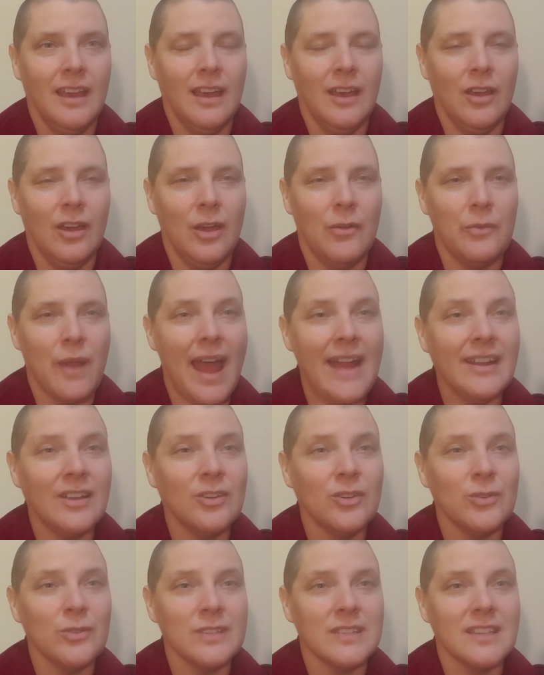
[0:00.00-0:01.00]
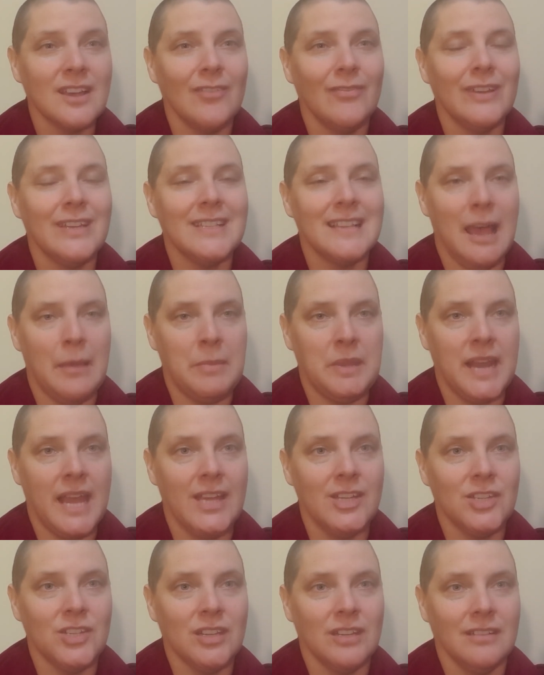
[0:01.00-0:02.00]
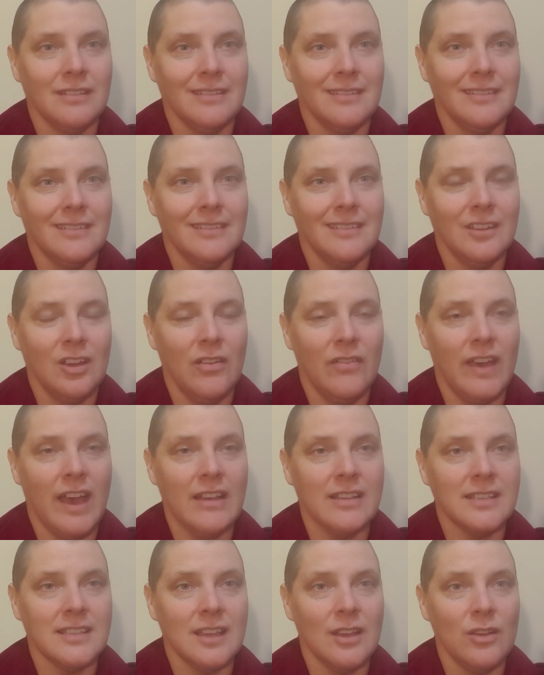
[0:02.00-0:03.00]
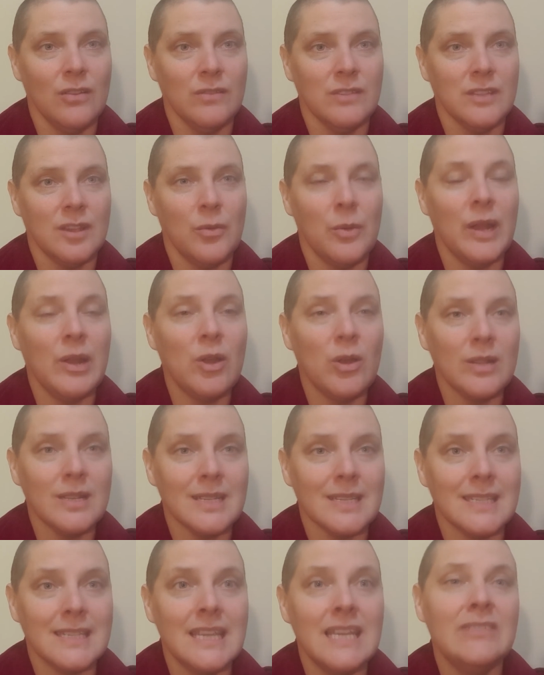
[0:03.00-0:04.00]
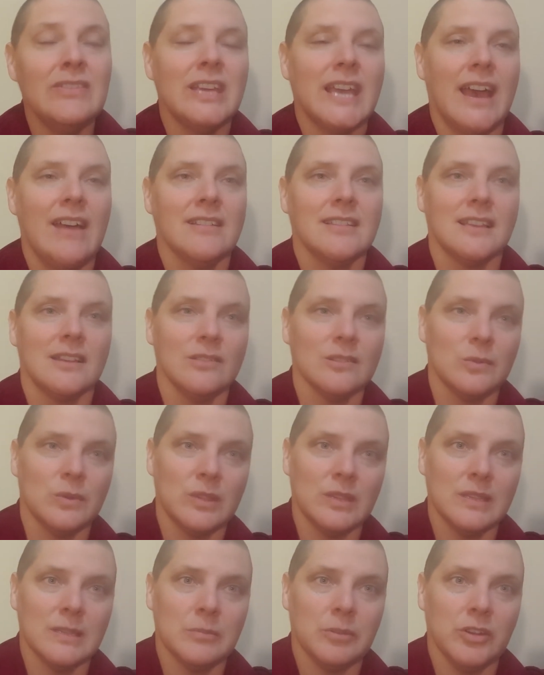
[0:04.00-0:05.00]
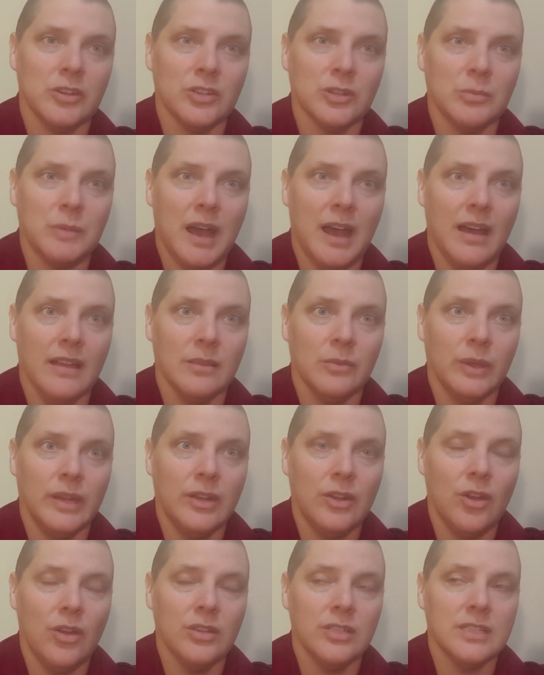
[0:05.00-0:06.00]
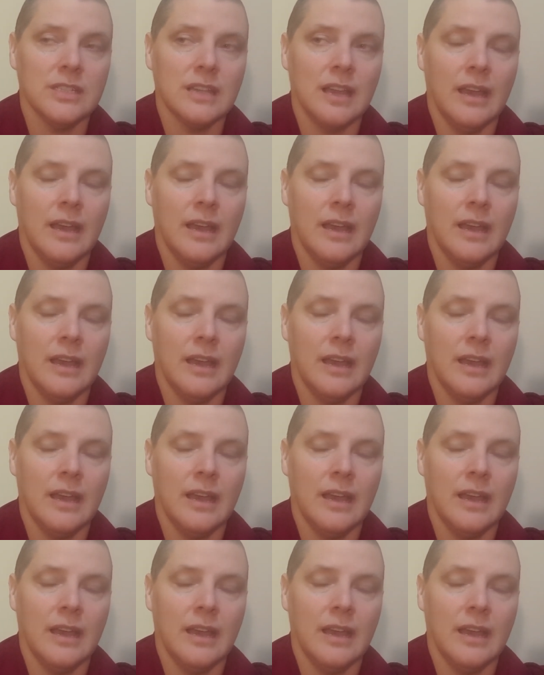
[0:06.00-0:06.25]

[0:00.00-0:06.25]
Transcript: a radical self-examination of ourselves. So we're not deceiving ourselves with the spiritual path. We're not